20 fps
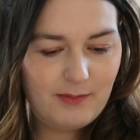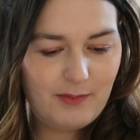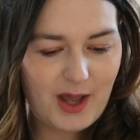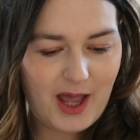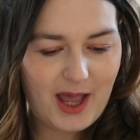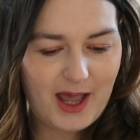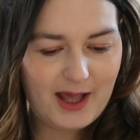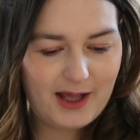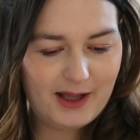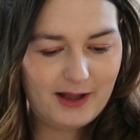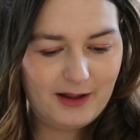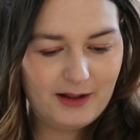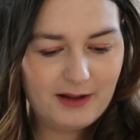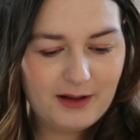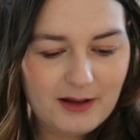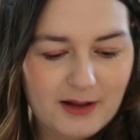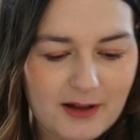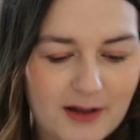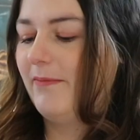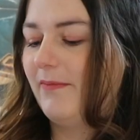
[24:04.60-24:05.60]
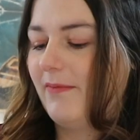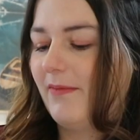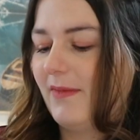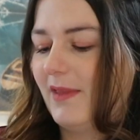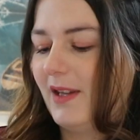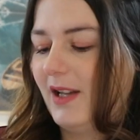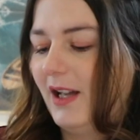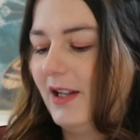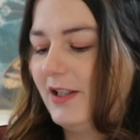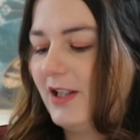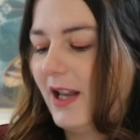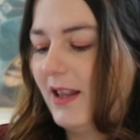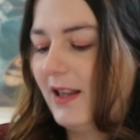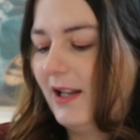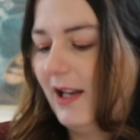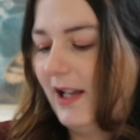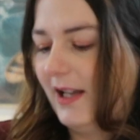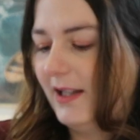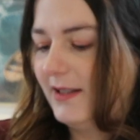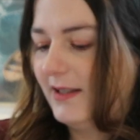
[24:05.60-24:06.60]
Belle. I'll check
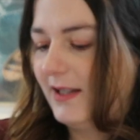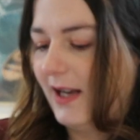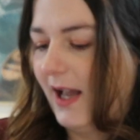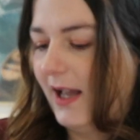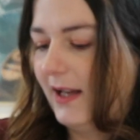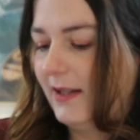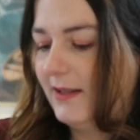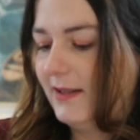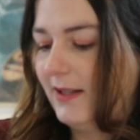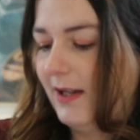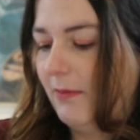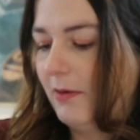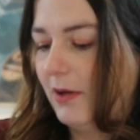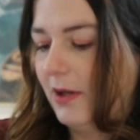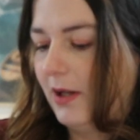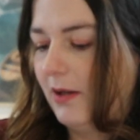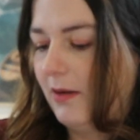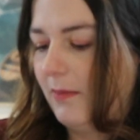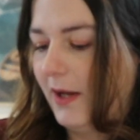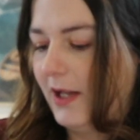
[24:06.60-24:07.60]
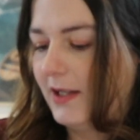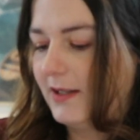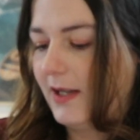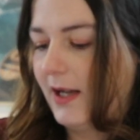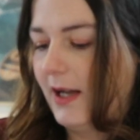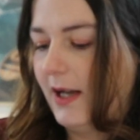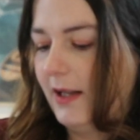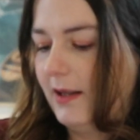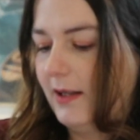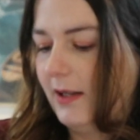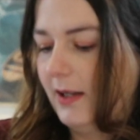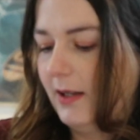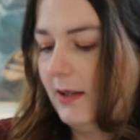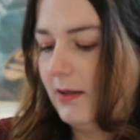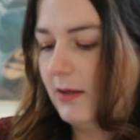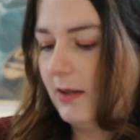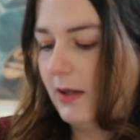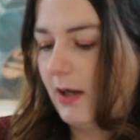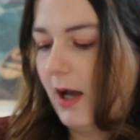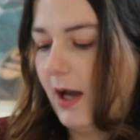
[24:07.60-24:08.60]
the list and see what the other bits are
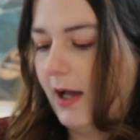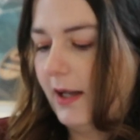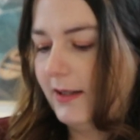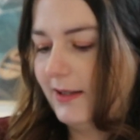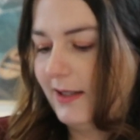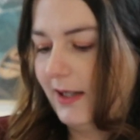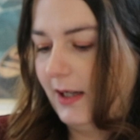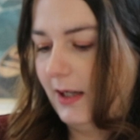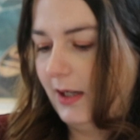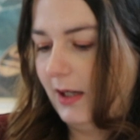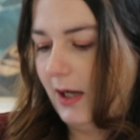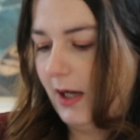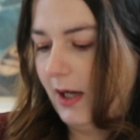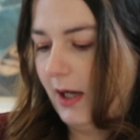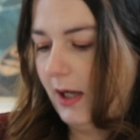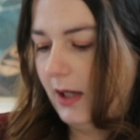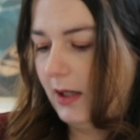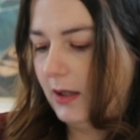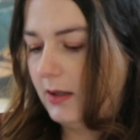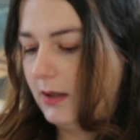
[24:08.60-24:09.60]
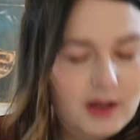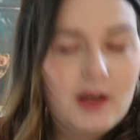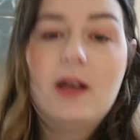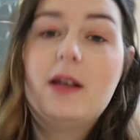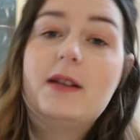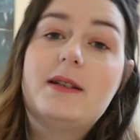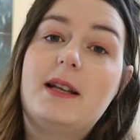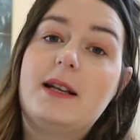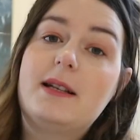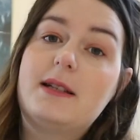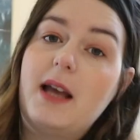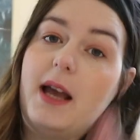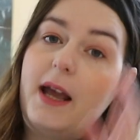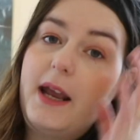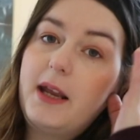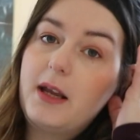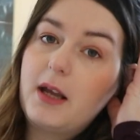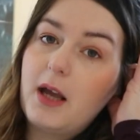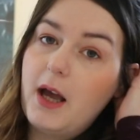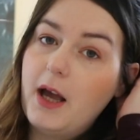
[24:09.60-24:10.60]
that aren't in yet. So things
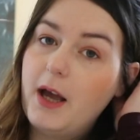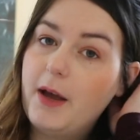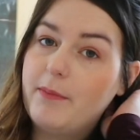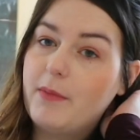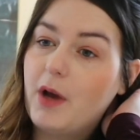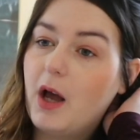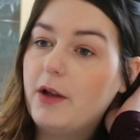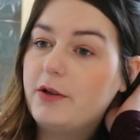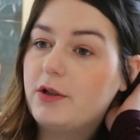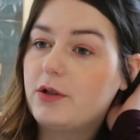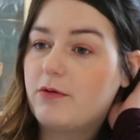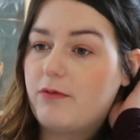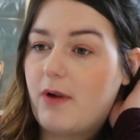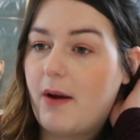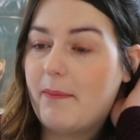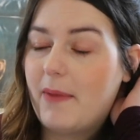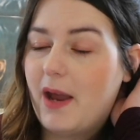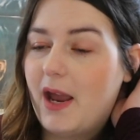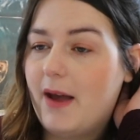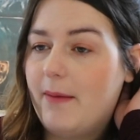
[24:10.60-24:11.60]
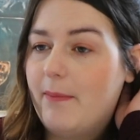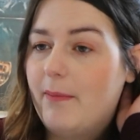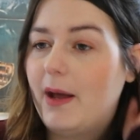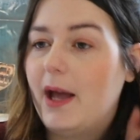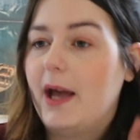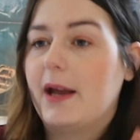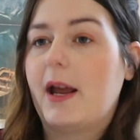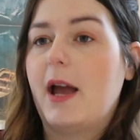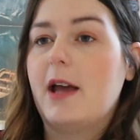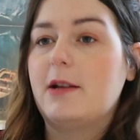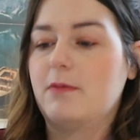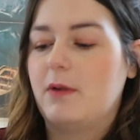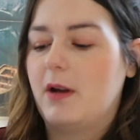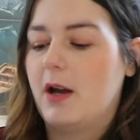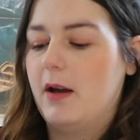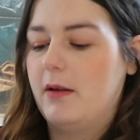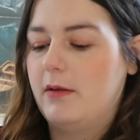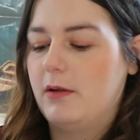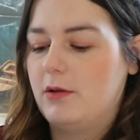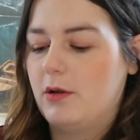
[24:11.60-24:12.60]
like, I'll just grab my handbag as we go
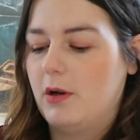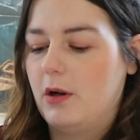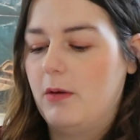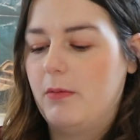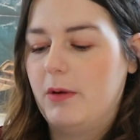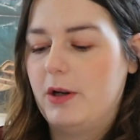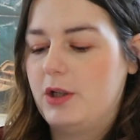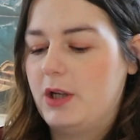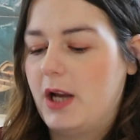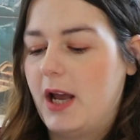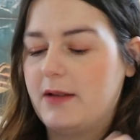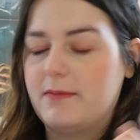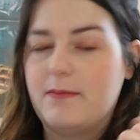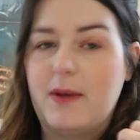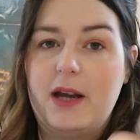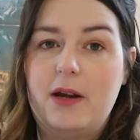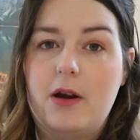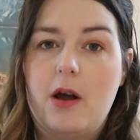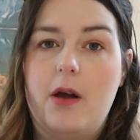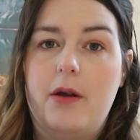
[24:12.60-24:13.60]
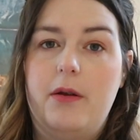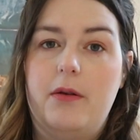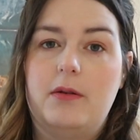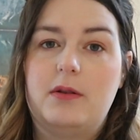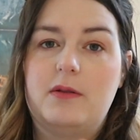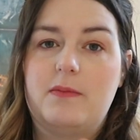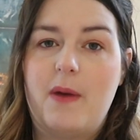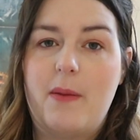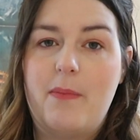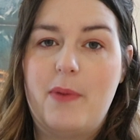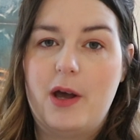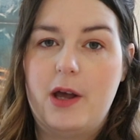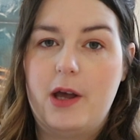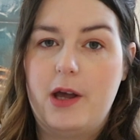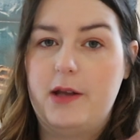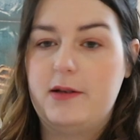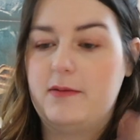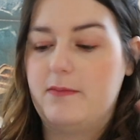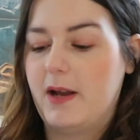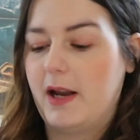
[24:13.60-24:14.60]
out the door, which has my notes, my
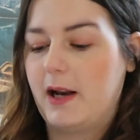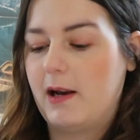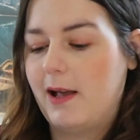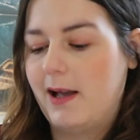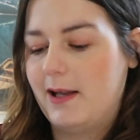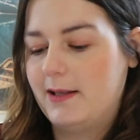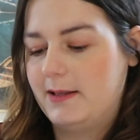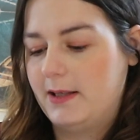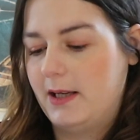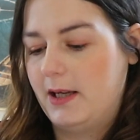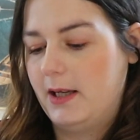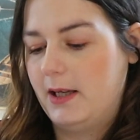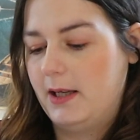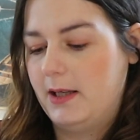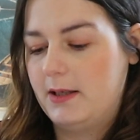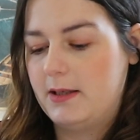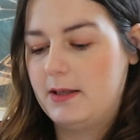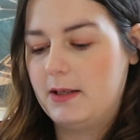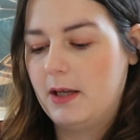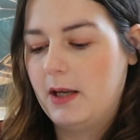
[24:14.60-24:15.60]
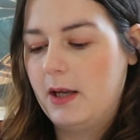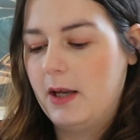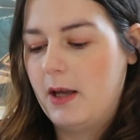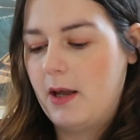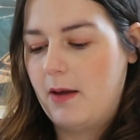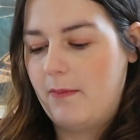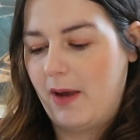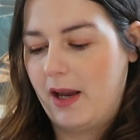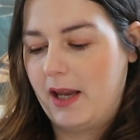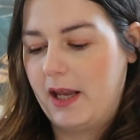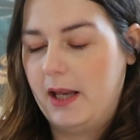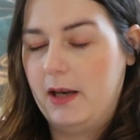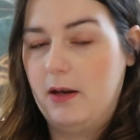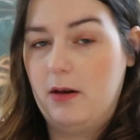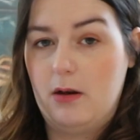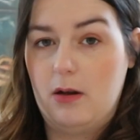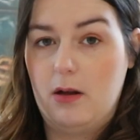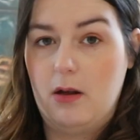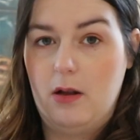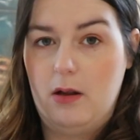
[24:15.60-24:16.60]
purse, my glasses, my
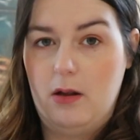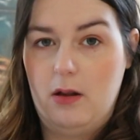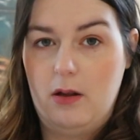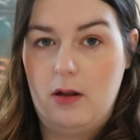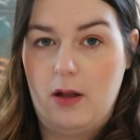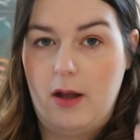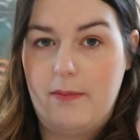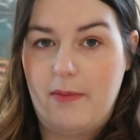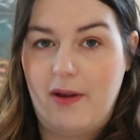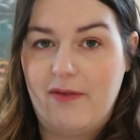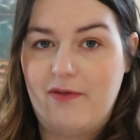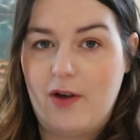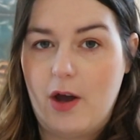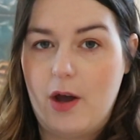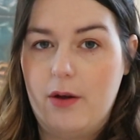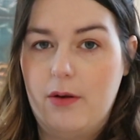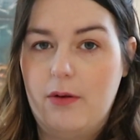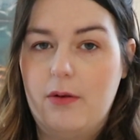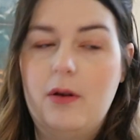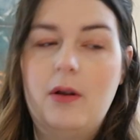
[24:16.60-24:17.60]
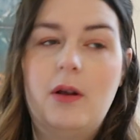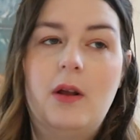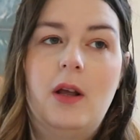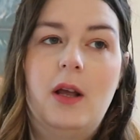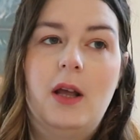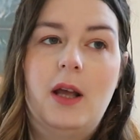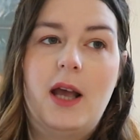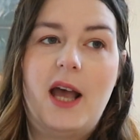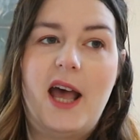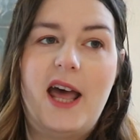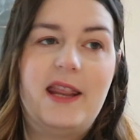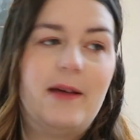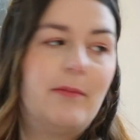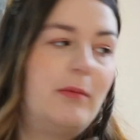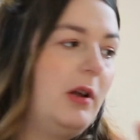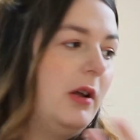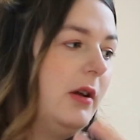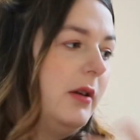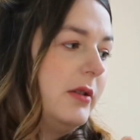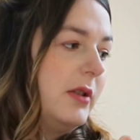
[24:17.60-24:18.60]
Kindle and my phone. And then
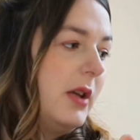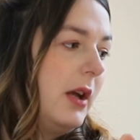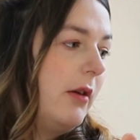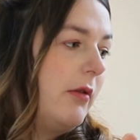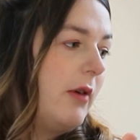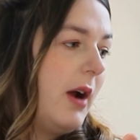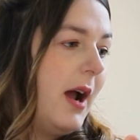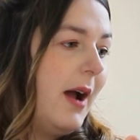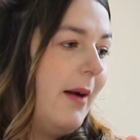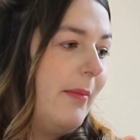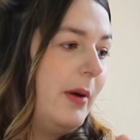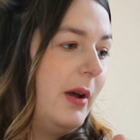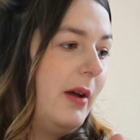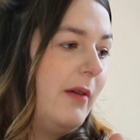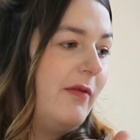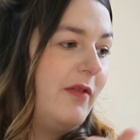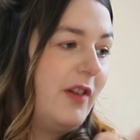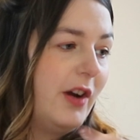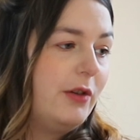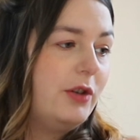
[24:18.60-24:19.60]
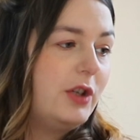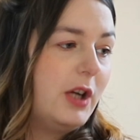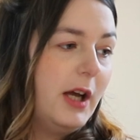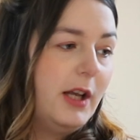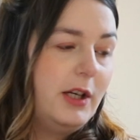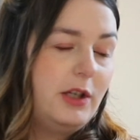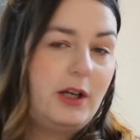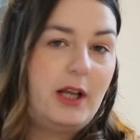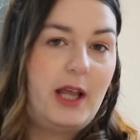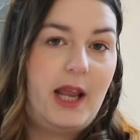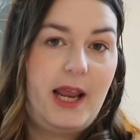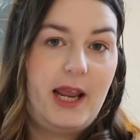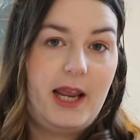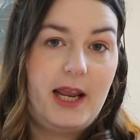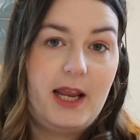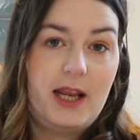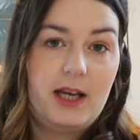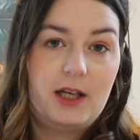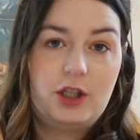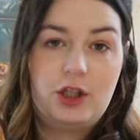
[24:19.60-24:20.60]
we'll also grab phone charger
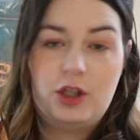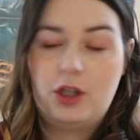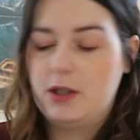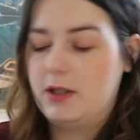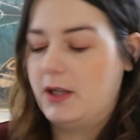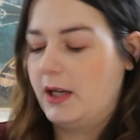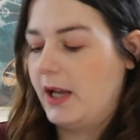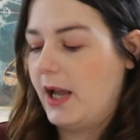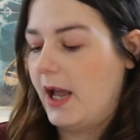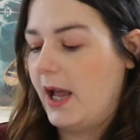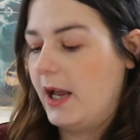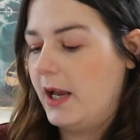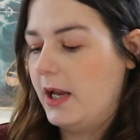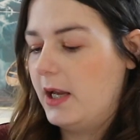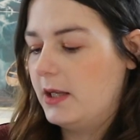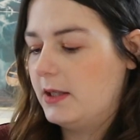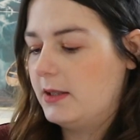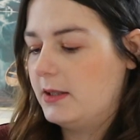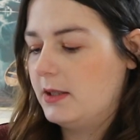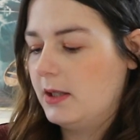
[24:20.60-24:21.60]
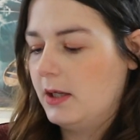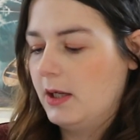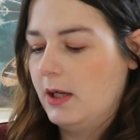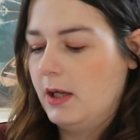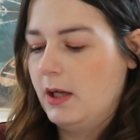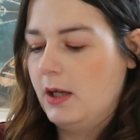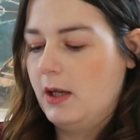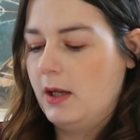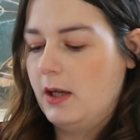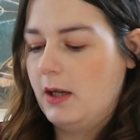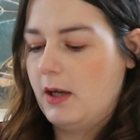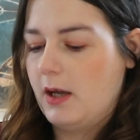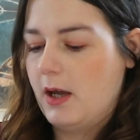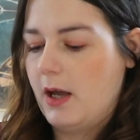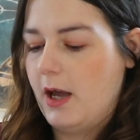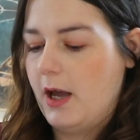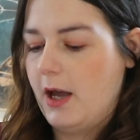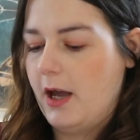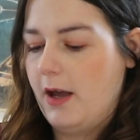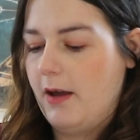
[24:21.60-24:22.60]
each, just in case.
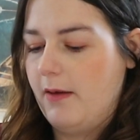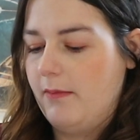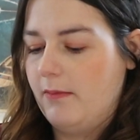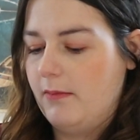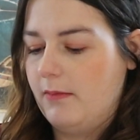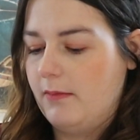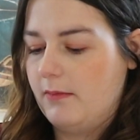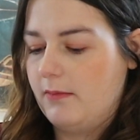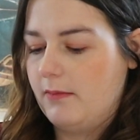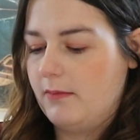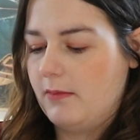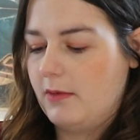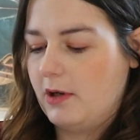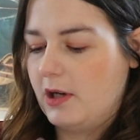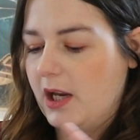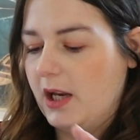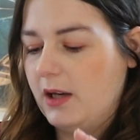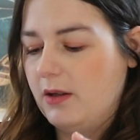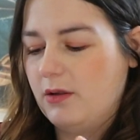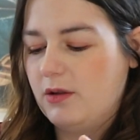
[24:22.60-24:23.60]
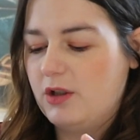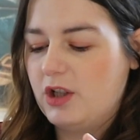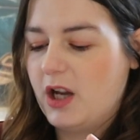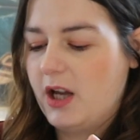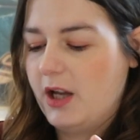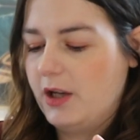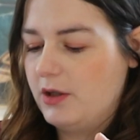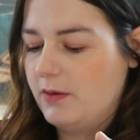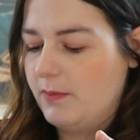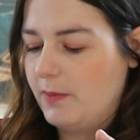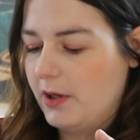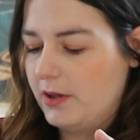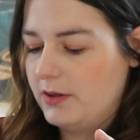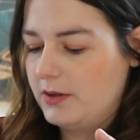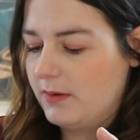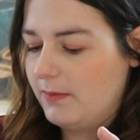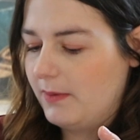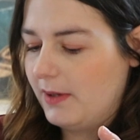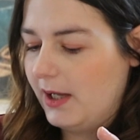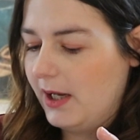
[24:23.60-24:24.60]
Kindle charger
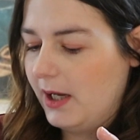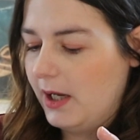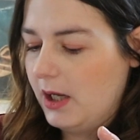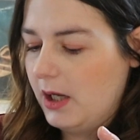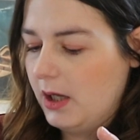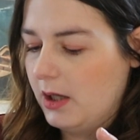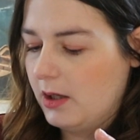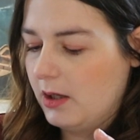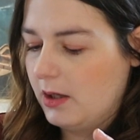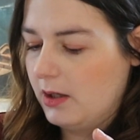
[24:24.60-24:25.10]
possibly.